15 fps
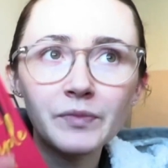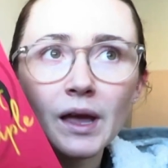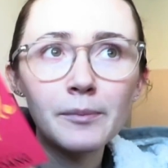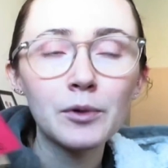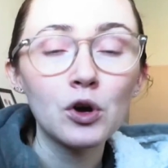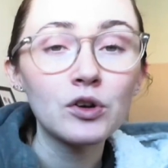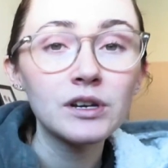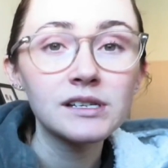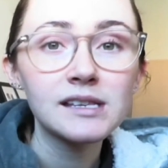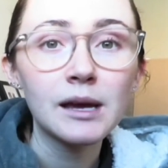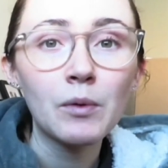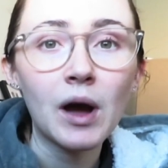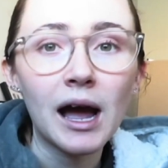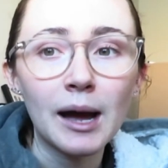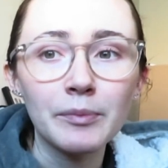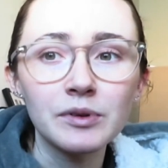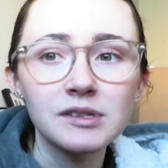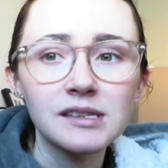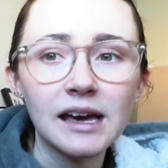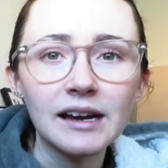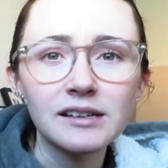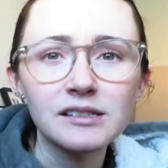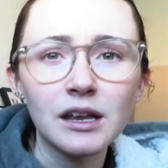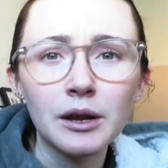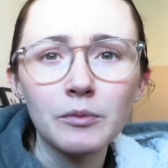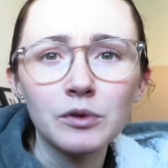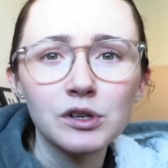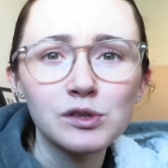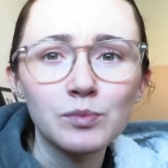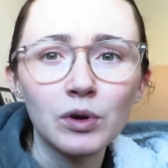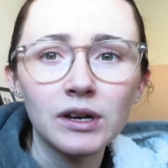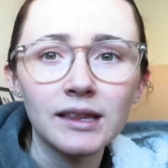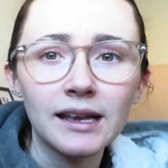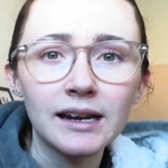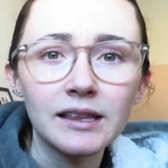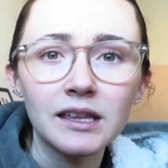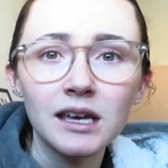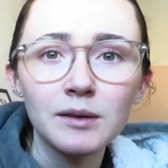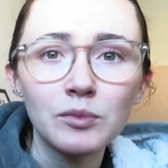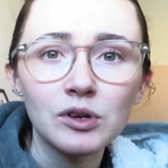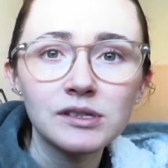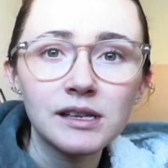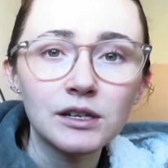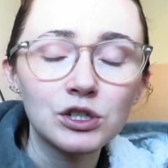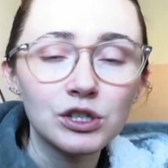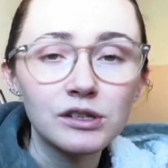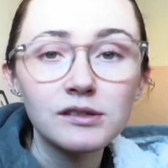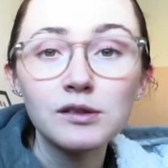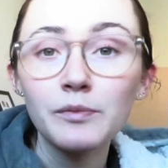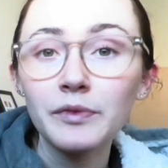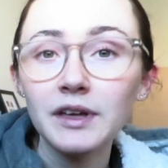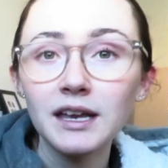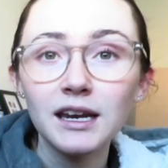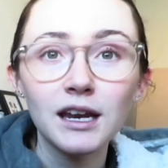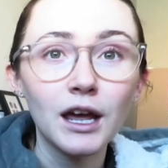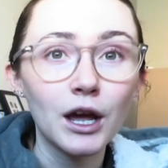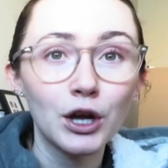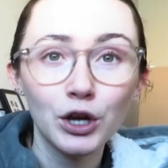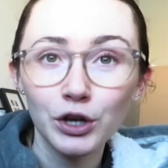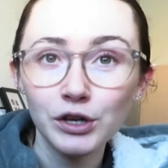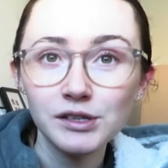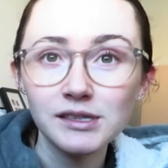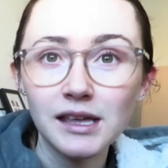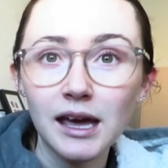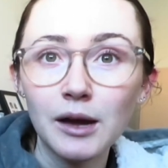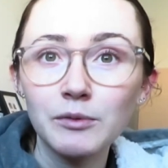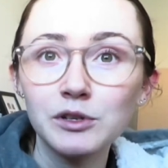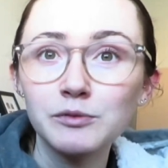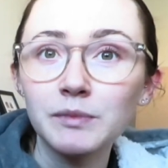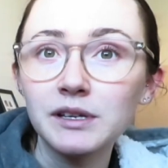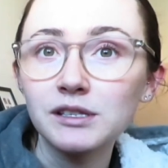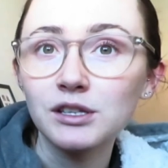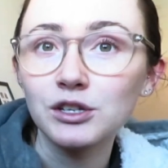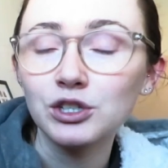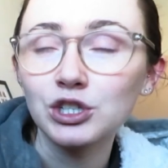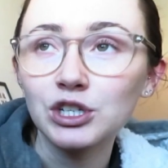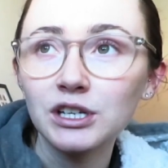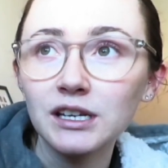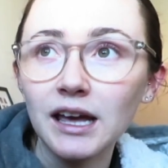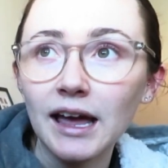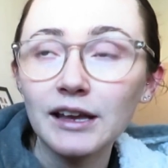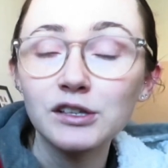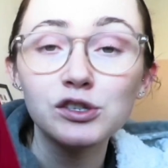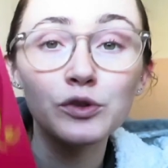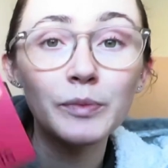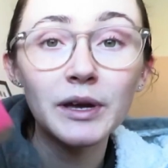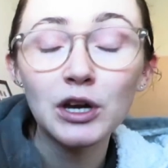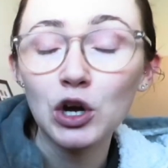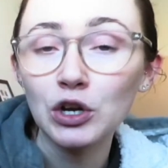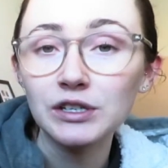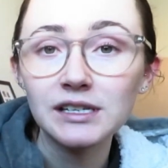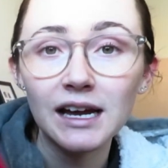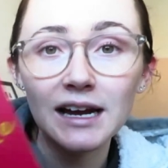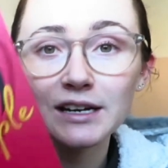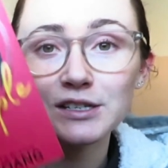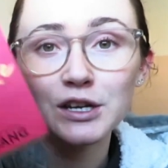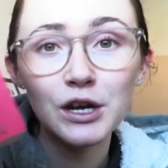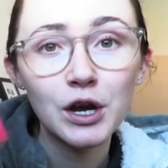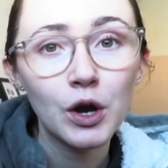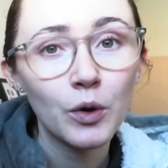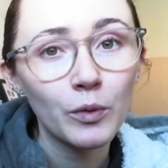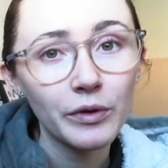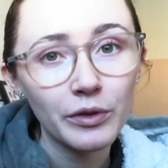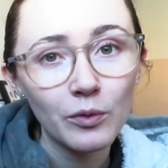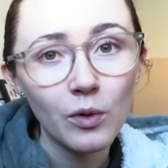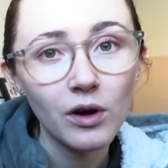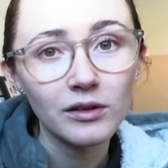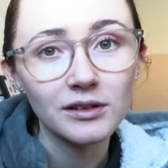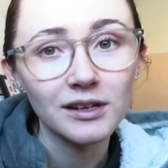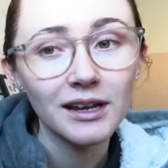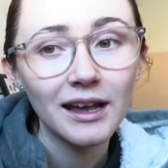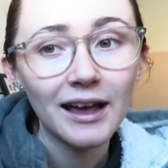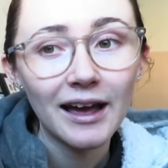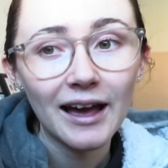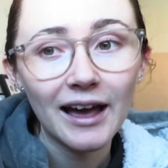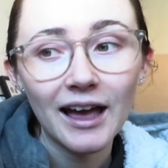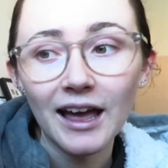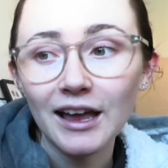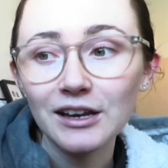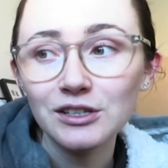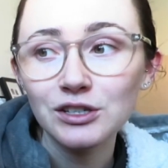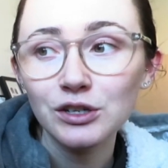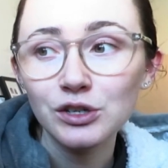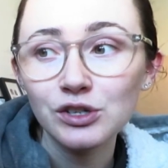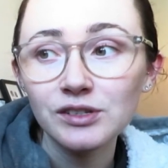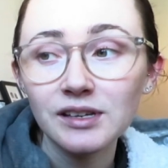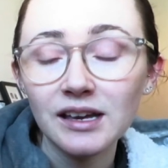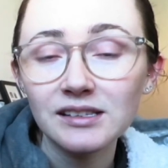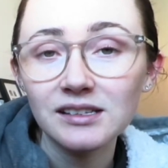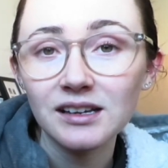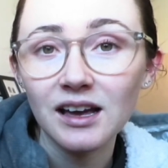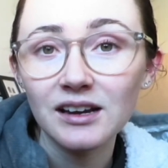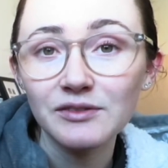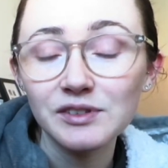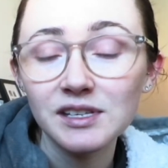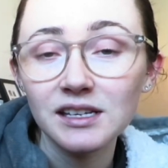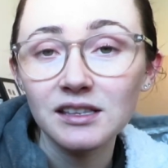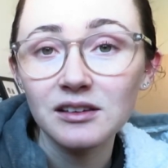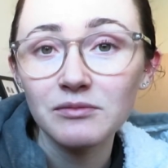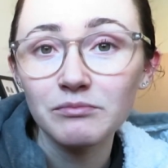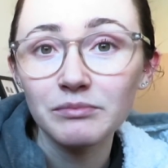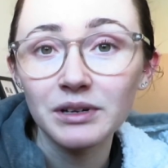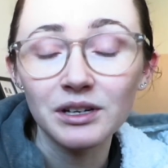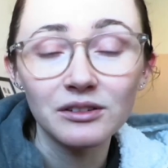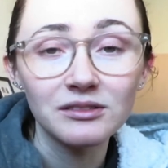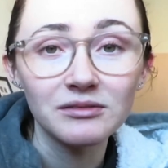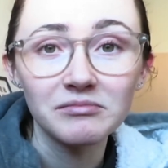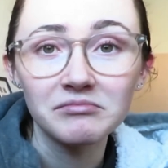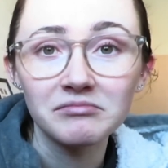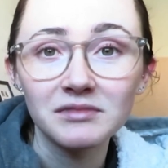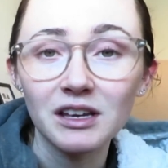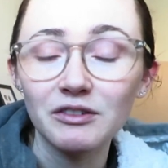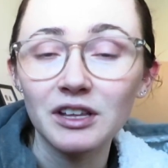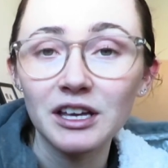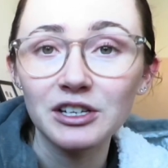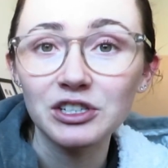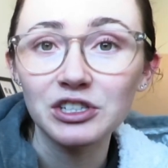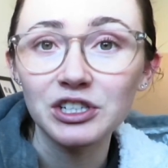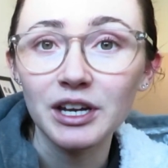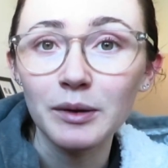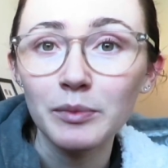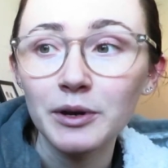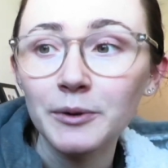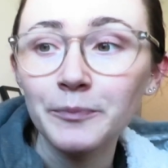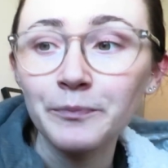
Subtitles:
I'm not going to say what happens there because I don't want to spoil anything, but essentially something occurs there which means that she ends up in contact with Kwan, and you just get to kind of see them build their relationship.